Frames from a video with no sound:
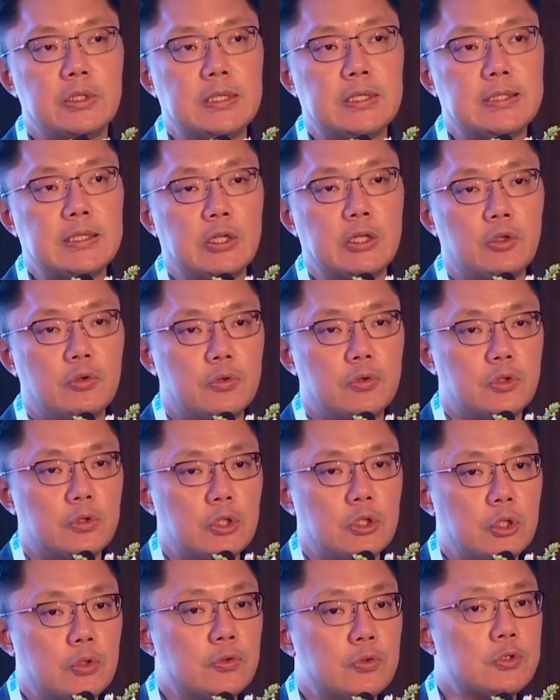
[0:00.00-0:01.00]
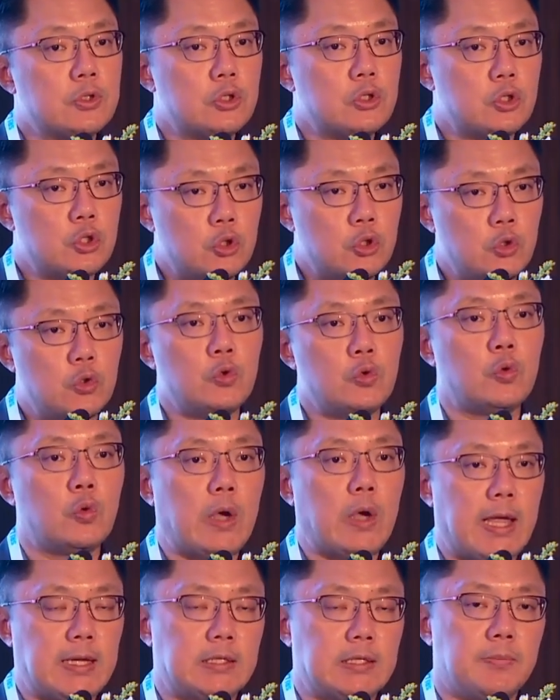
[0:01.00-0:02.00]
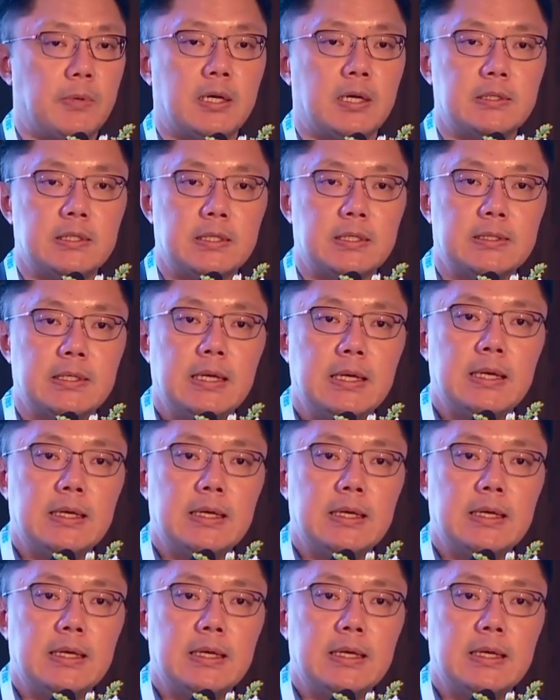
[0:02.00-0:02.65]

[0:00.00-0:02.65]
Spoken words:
is that you should use 2 antibiotics